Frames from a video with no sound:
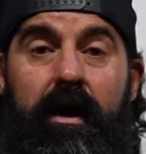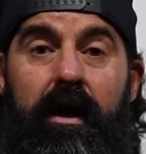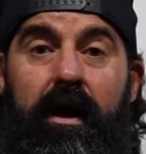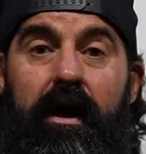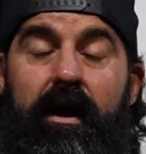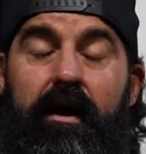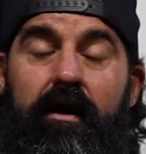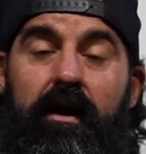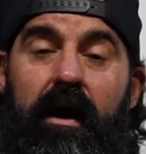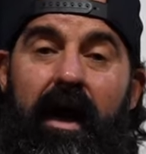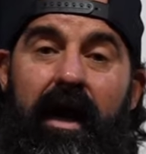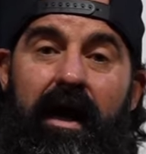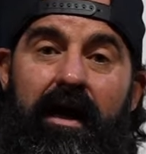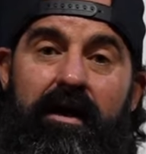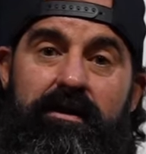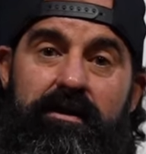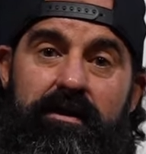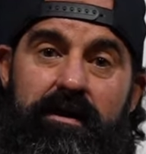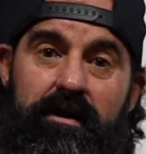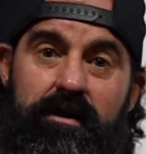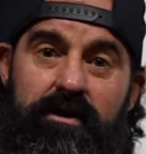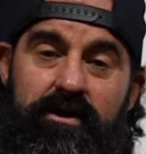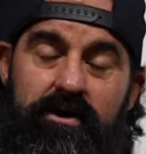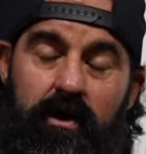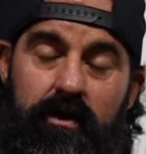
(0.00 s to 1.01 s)
And as
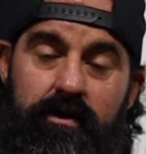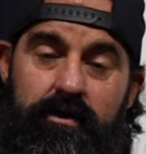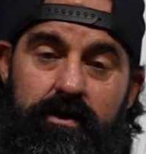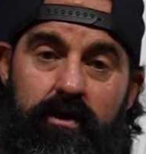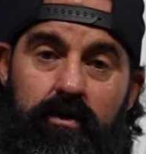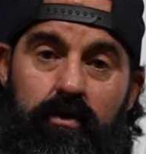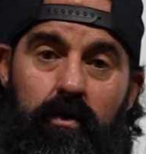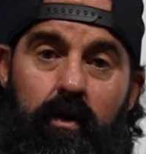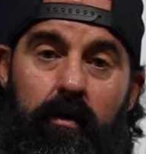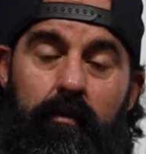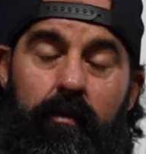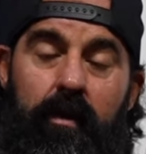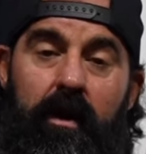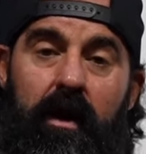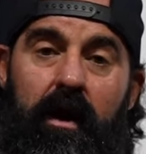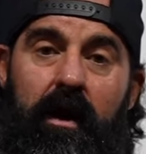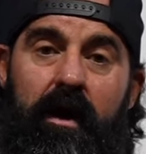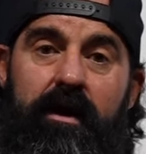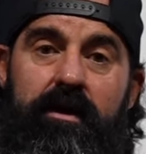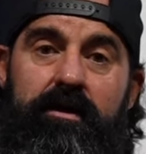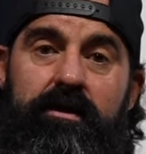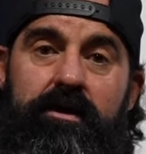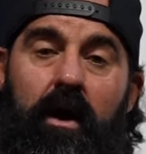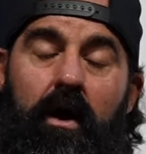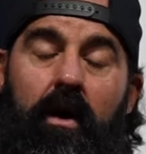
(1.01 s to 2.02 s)
things start to
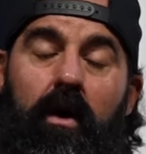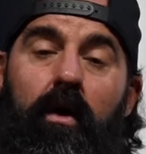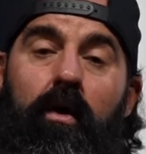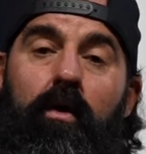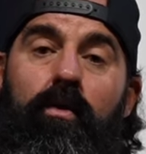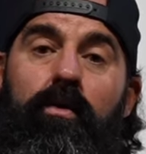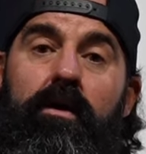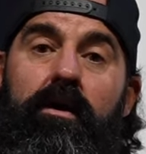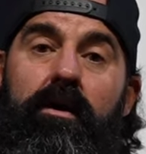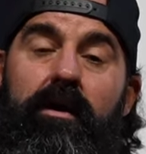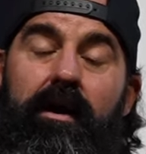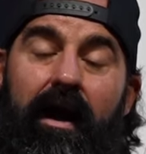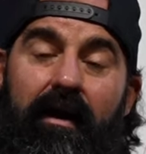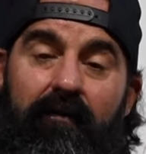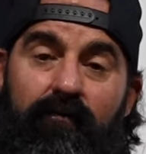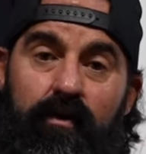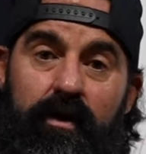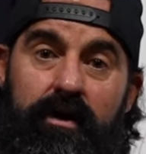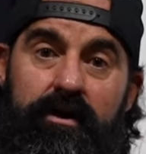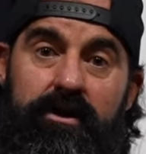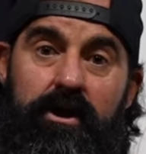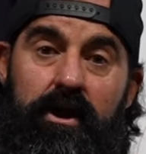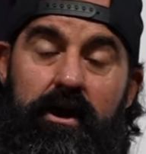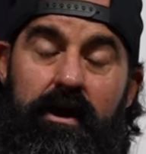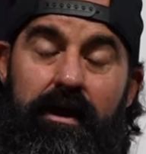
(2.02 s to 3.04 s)
normalize, I'll
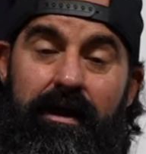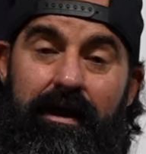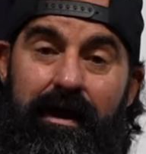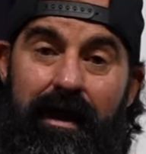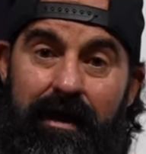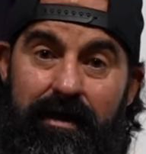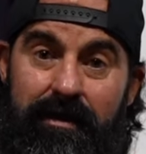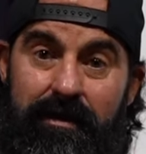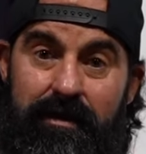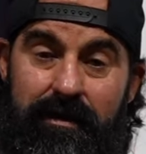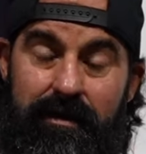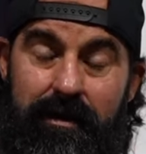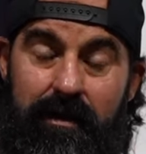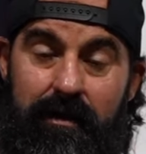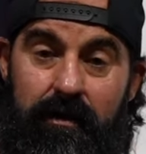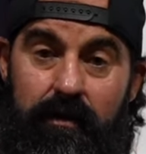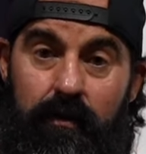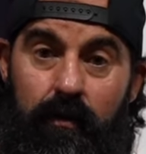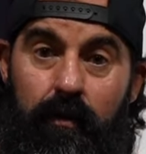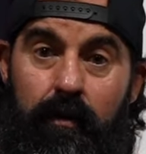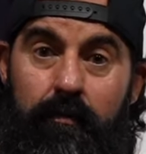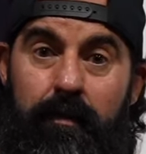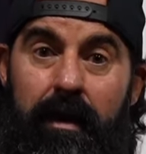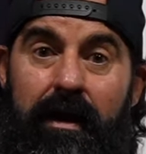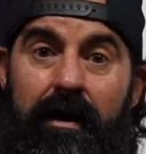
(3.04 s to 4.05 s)
leverage against
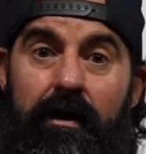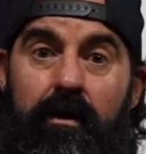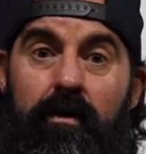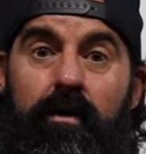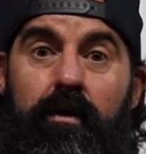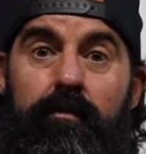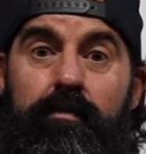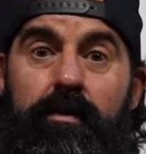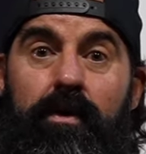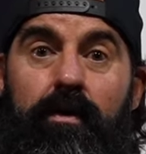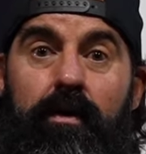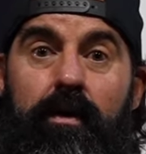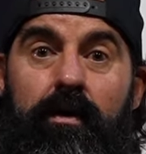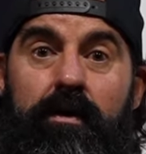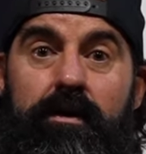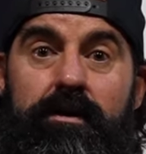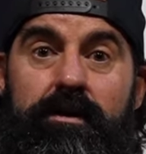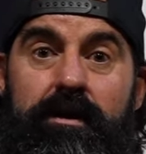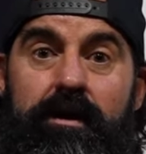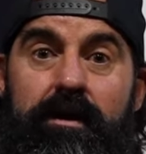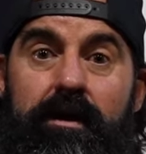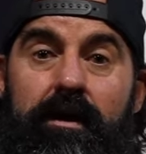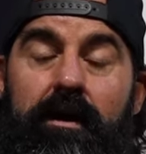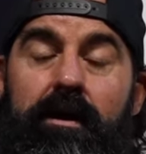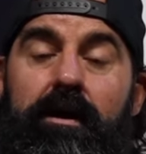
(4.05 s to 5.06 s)
the remaining
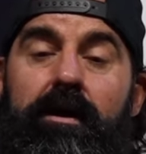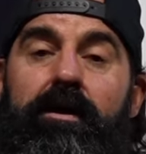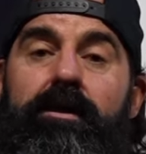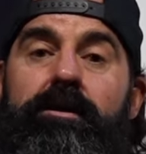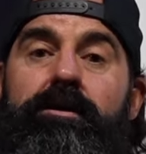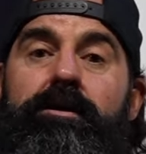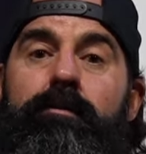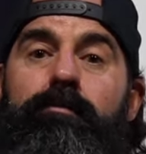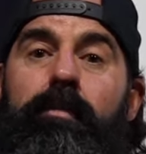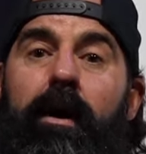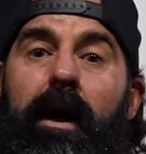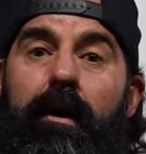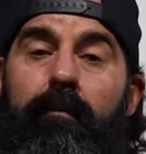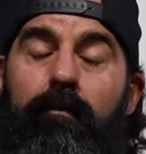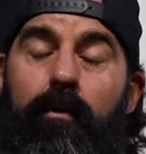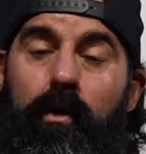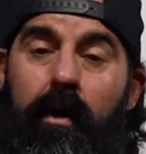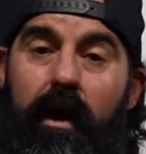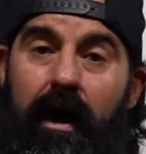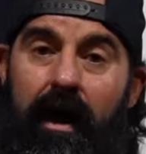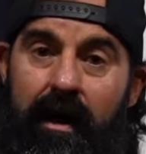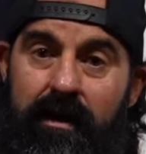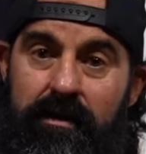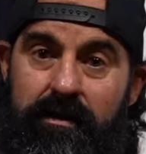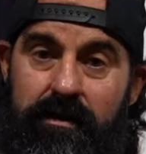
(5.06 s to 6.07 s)
cryptocurrency to buy
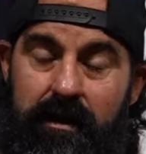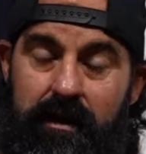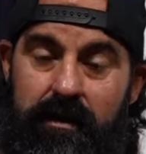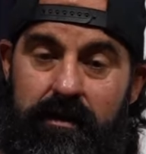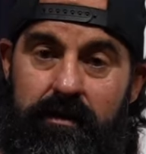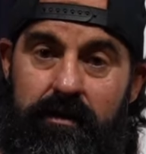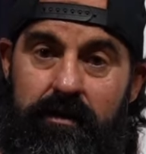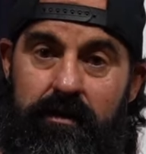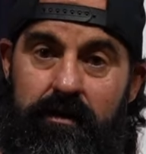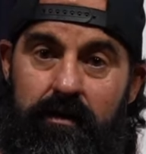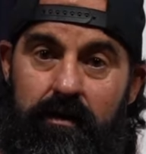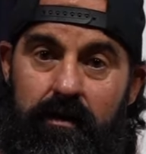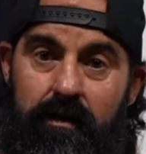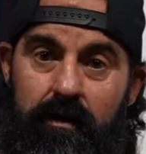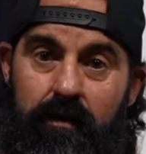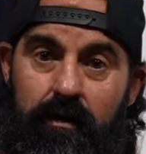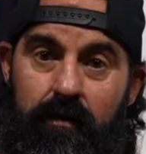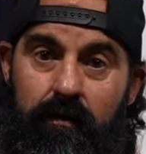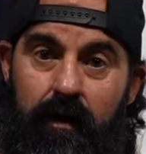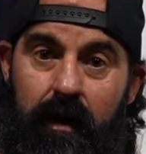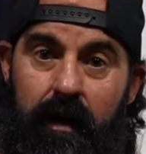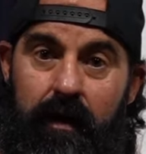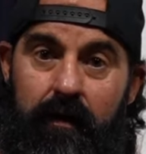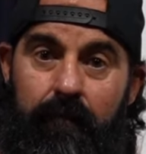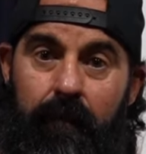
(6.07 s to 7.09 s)
more assets,
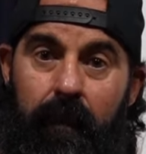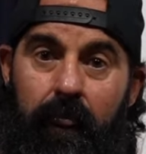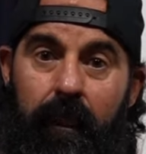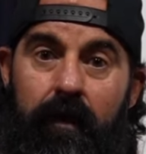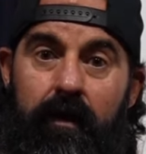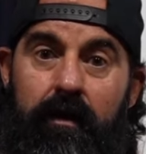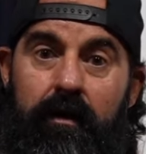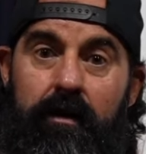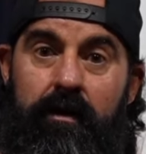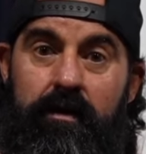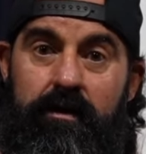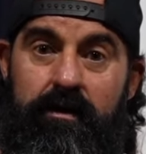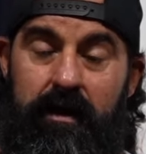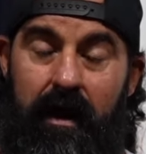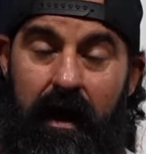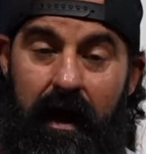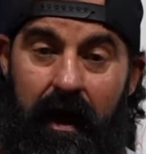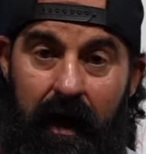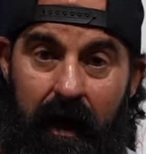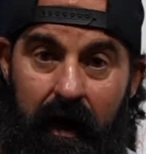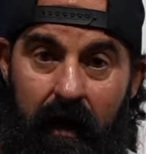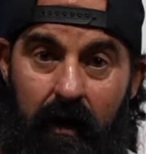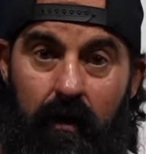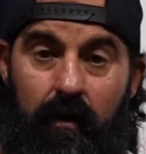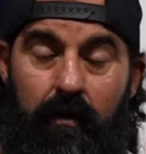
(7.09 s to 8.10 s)
right? Because
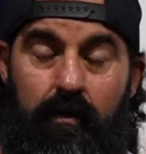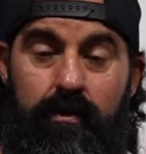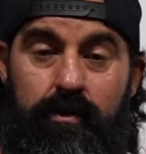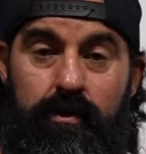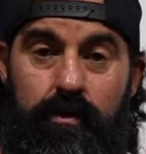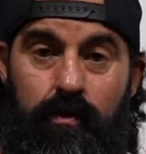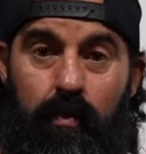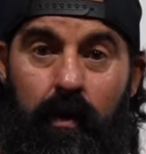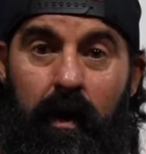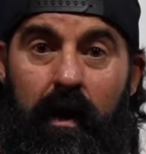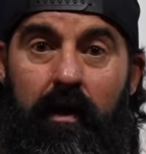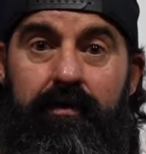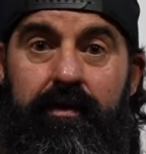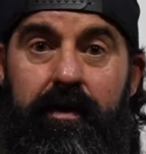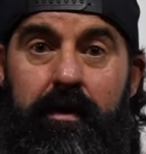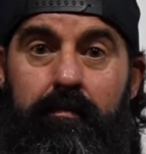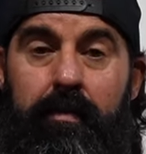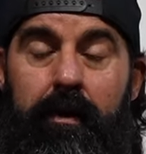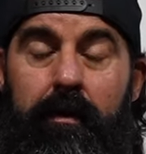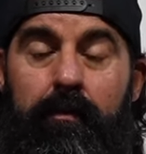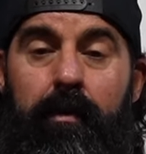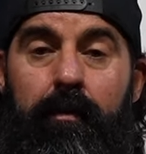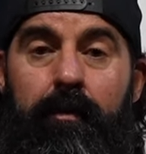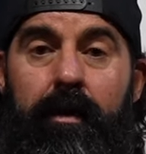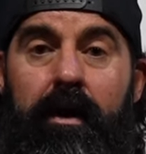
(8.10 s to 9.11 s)
how do wealthy
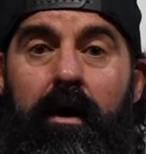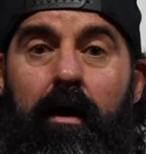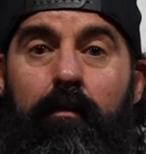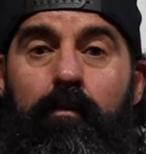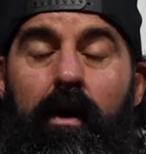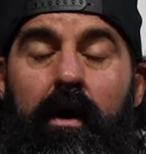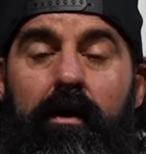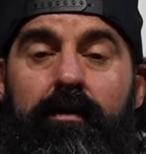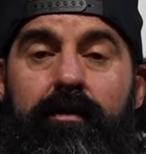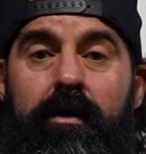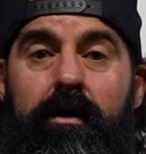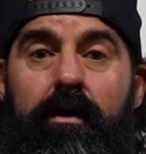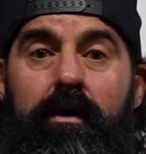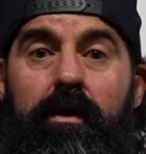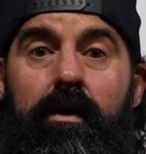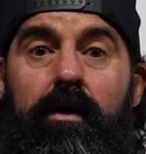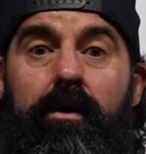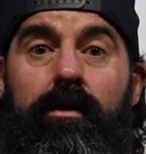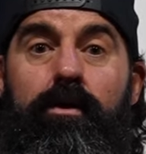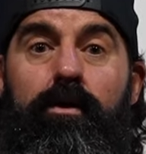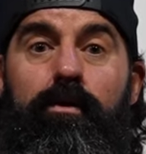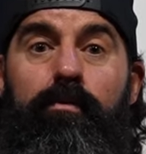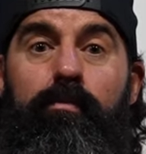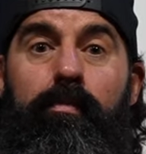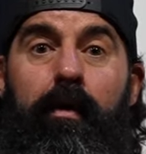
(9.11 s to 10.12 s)
people become wealthy?
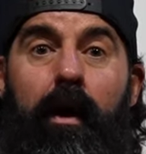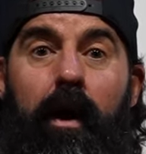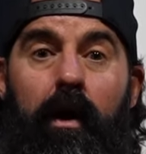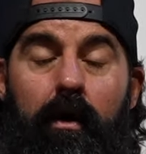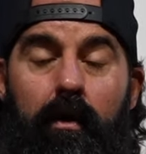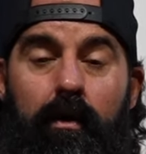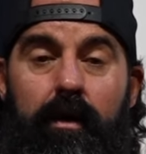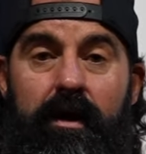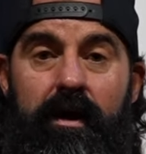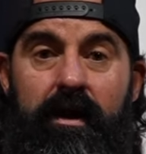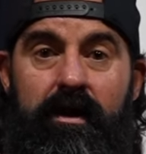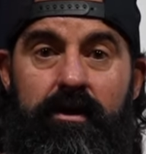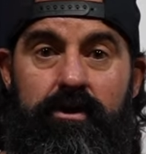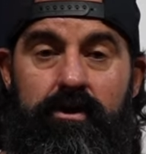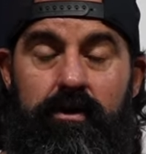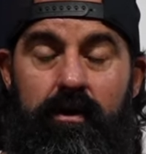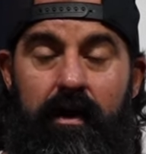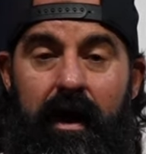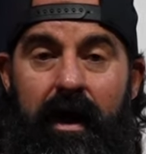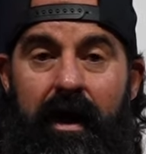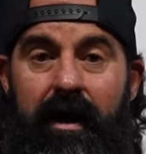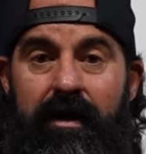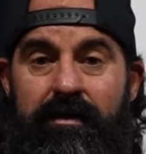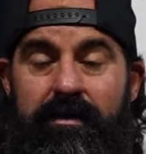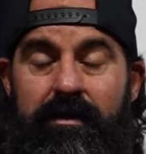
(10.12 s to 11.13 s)
You borrow against your
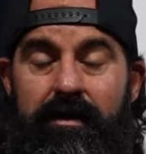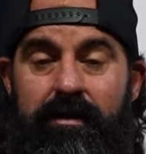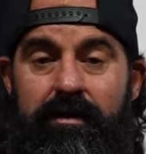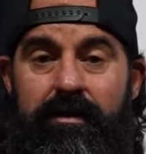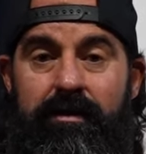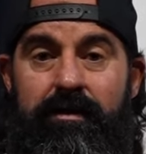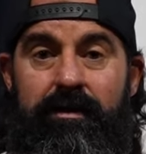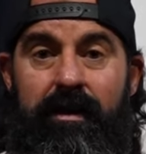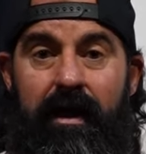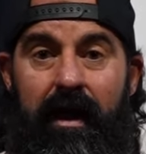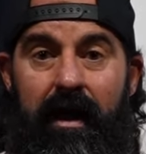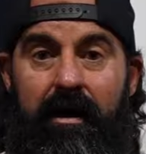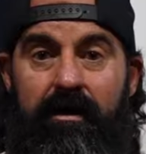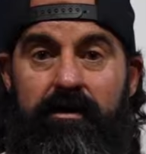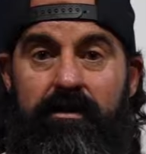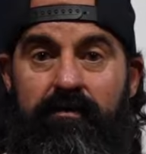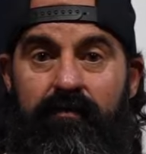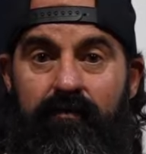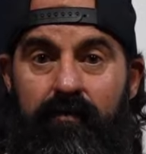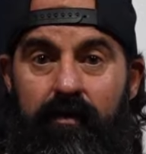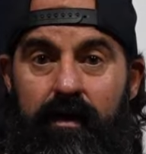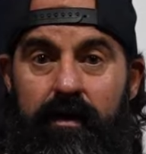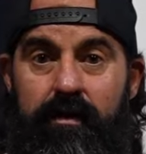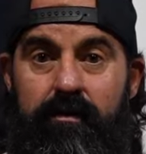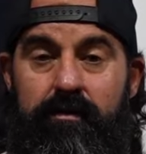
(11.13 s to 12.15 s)
assets tax
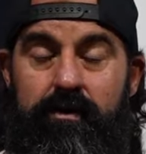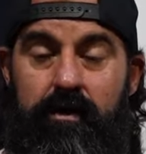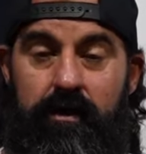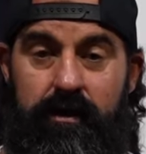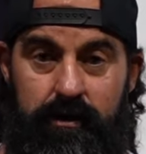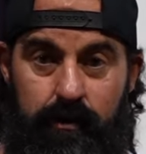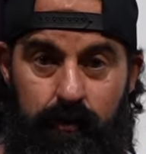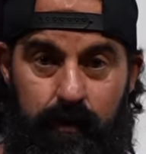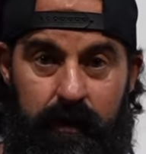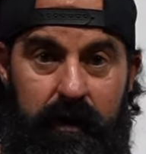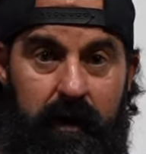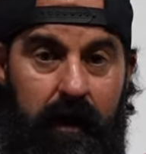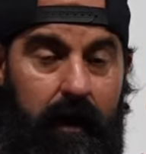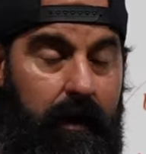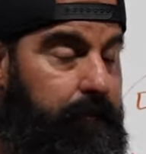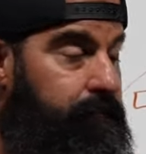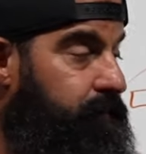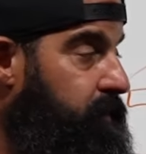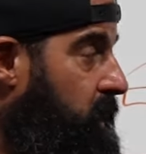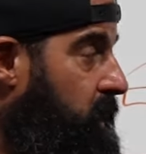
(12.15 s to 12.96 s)
free. So let's recap.